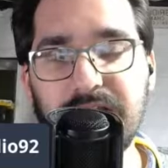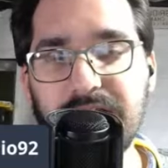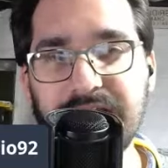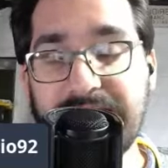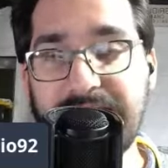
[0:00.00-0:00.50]

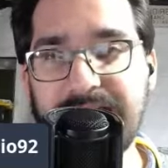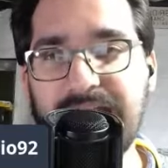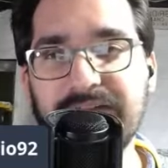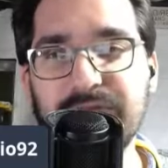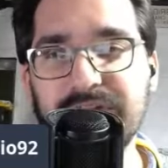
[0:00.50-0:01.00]
I think
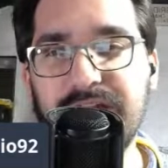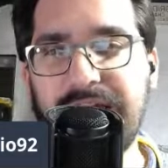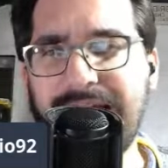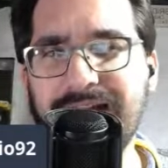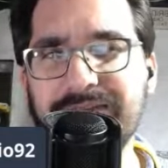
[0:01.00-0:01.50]
would
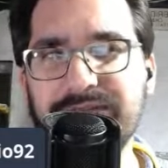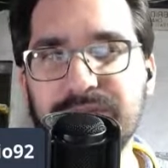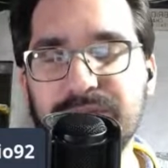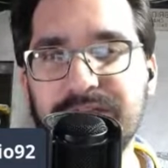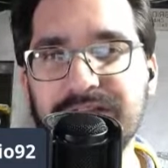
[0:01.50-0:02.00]
have
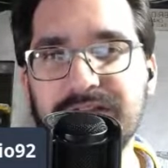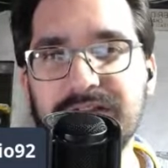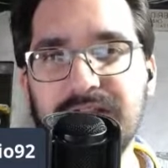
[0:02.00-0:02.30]
to win